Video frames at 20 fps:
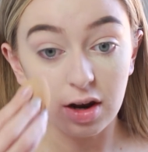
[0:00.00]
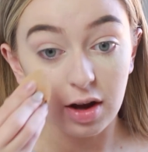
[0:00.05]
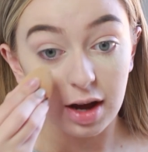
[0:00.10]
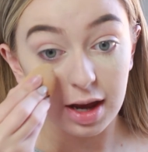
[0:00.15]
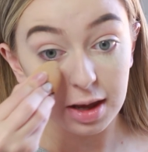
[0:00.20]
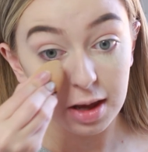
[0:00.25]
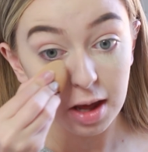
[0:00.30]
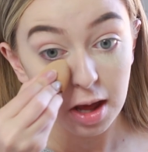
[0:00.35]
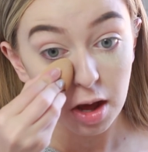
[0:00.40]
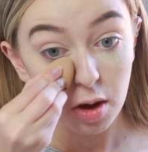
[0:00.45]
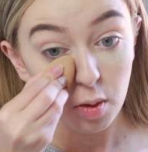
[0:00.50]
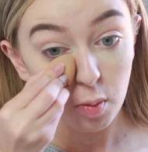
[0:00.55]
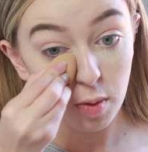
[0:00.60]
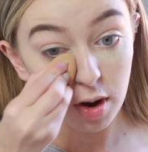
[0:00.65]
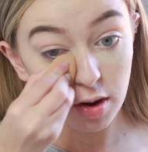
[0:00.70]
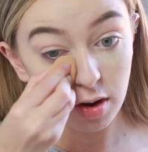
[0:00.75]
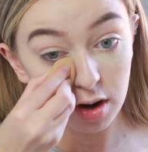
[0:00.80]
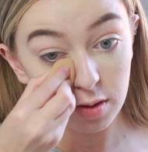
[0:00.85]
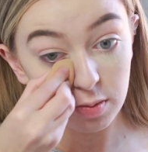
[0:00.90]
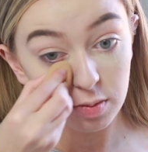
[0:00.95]
Like,
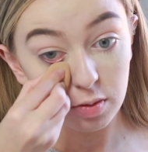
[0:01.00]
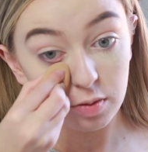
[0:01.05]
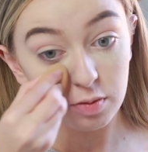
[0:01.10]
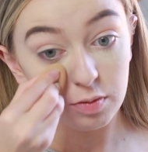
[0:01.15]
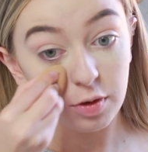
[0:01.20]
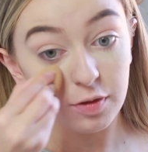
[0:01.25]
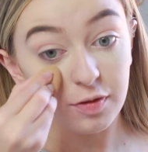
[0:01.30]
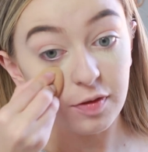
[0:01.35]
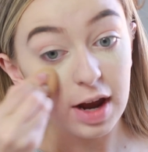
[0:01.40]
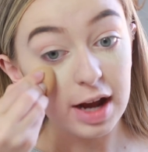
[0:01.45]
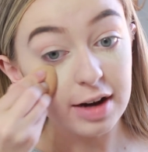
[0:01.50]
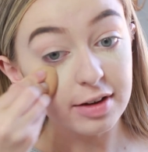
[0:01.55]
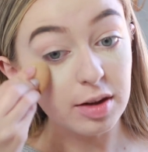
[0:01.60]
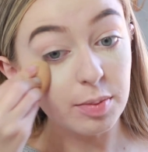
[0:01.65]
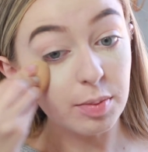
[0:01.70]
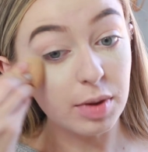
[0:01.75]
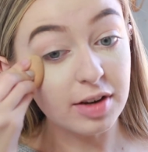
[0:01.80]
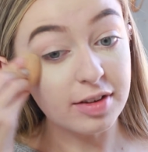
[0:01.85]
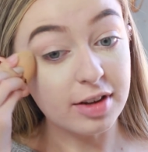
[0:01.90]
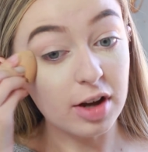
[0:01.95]
when I
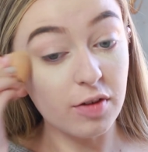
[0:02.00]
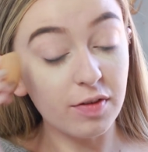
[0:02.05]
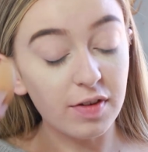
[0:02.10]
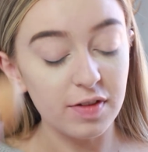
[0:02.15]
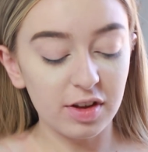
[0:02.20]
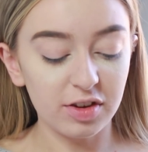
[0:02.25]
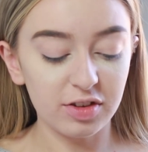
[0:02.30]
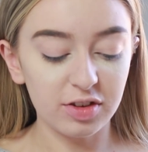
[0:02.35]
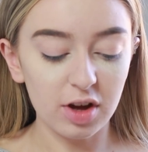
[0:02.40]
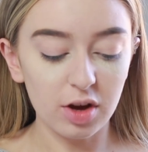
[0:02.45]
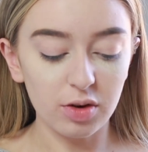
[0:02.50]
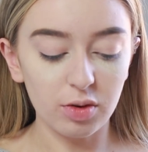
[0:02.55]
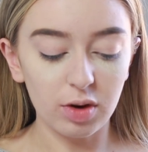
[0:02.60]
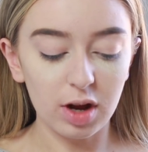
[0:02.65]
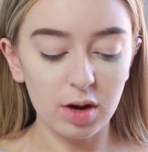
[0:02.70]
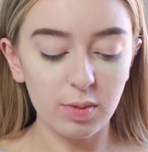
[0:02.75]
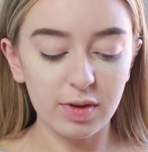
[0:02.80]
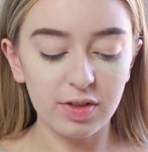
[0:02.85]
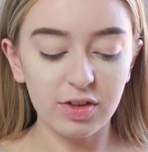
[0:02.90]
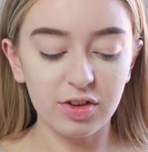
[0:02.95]
reflected myself in the sun, or
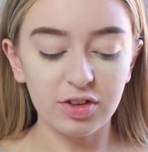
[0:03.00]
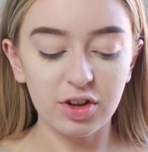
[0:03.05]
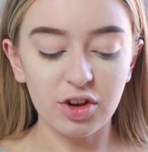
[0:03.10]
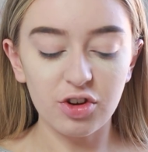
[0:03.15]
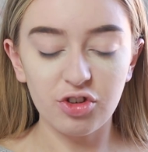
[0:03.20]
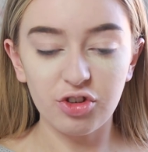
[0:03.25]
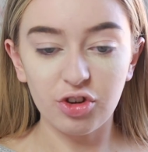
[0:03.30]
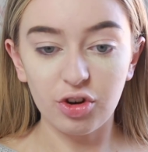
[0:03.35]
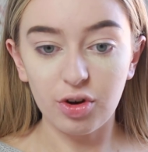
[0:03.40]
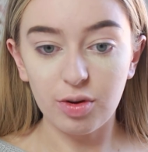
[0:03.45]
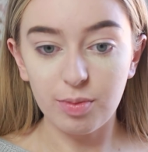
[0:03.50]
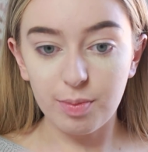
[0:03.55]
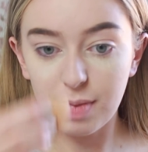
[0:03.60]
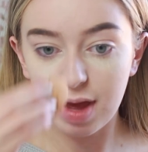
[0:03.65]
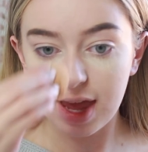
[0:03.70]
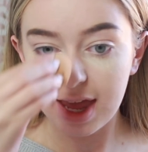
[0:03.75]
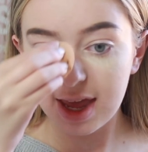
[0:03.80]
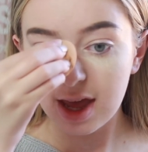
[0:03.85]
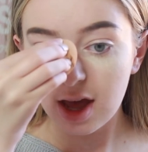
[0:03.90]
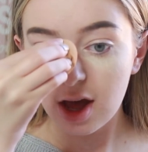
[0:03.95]
like when the sun shone on
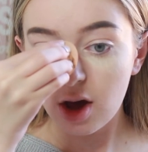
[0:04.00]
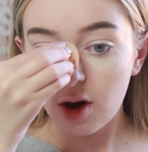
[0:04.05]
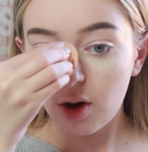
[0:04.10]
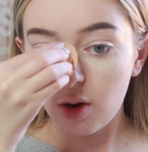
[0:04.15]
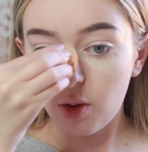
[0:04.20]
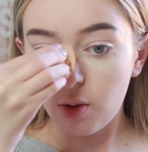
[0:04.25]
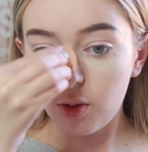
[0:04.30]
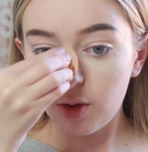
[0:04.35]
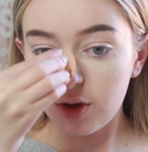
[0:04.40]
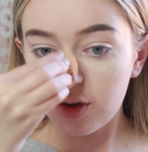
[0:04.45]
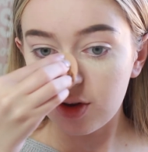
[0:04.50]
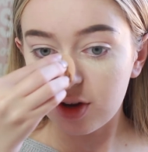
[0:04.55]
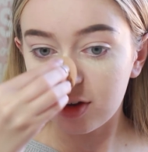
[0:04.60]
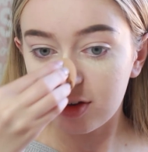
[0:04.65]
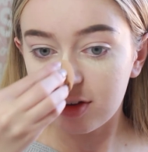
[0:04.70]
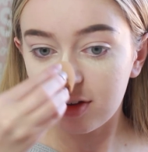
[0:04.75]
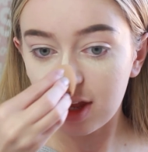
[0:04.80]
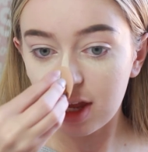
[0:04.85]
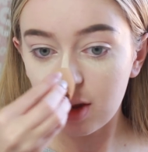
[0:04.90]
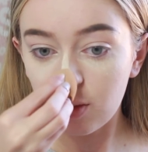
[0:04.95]
me, all you could
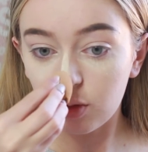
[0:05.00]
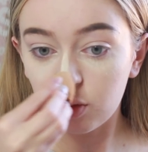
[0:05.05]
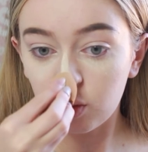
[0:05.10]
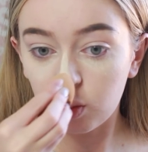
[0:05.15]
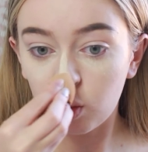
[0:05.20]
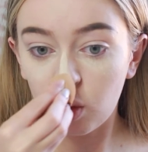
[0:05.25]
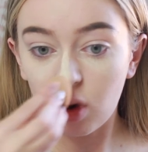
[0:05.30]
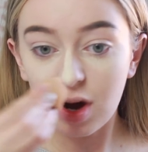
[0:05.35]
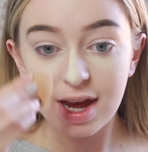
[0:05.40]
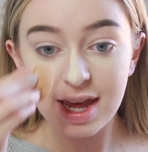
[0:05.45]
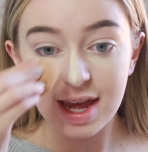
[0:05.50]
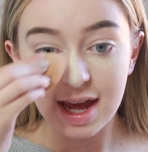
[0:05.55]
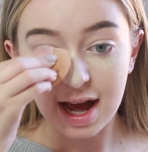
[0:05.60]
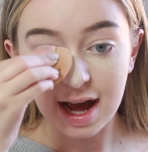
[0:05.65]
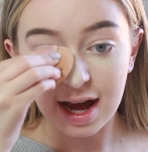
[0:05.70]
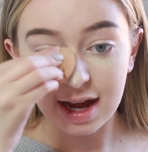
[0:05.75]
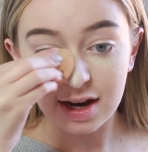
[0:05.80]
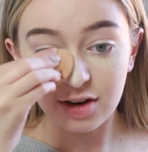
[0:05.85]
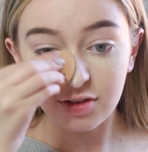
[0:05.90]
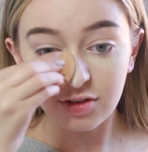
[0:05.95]
see was white,
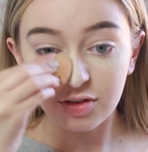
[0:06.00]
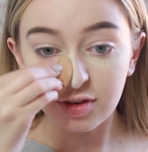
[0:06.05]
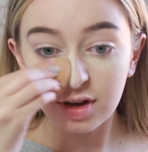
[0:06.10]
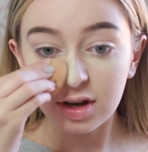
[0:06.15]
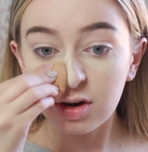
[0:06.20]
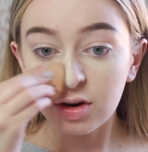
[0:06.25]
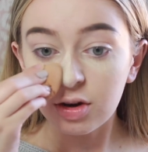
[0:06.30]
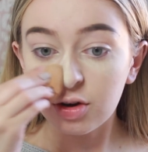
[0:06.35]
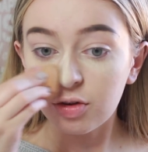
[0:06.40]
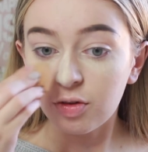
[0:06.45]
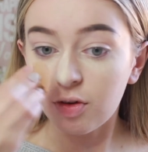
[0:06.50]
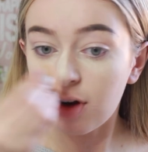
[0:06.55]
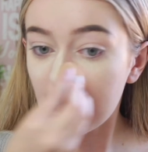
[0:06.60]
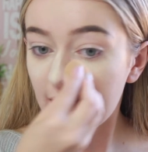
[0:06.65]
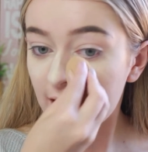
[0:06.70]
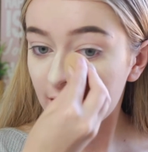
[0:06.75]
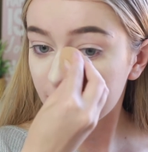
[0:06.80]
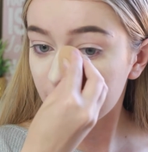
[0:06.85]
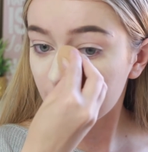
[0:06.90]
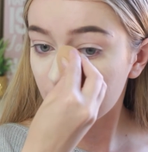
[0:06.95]
and it just didn't look right
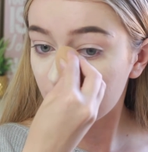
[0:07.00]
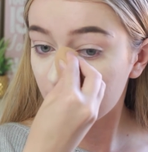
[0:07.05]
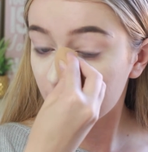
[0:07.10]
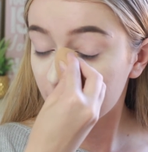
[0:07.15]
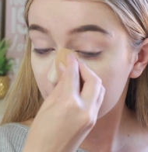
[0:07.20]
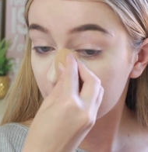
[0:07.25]
at all.